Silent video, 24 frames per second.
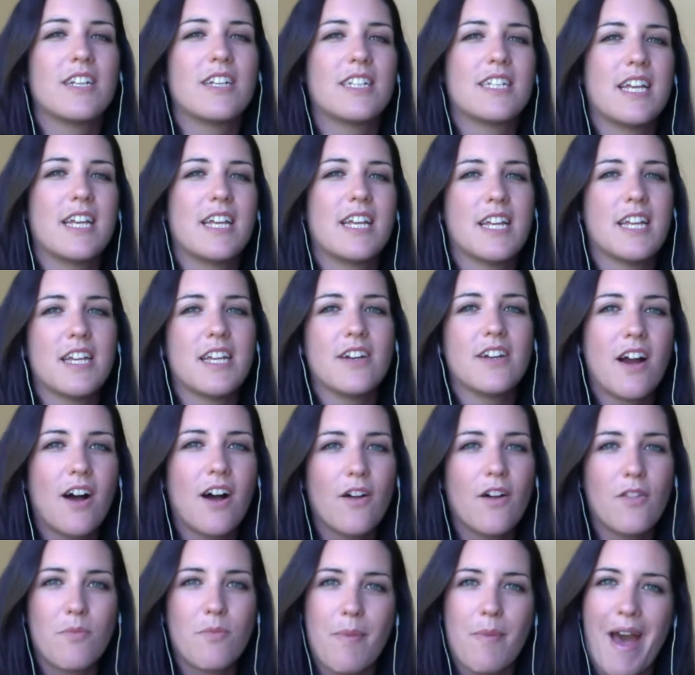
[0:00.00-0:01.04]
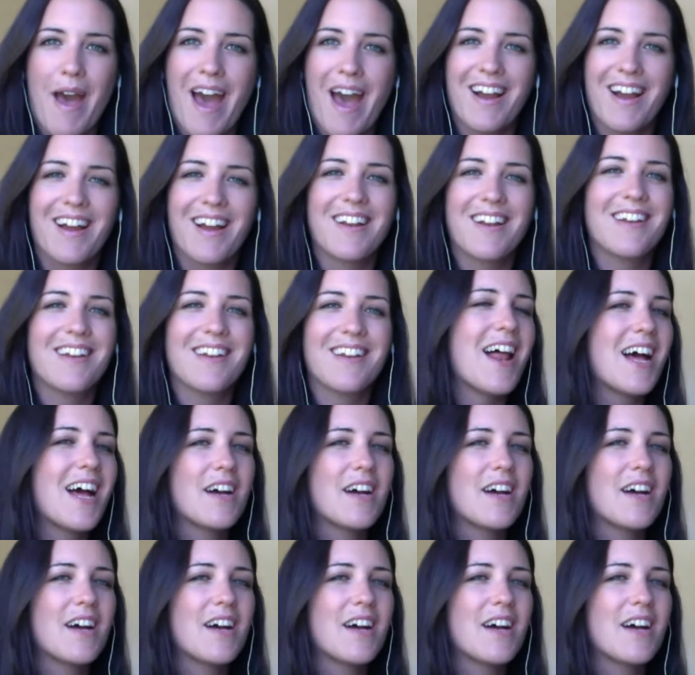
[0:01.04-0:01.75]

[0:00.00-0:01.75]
take your health back, not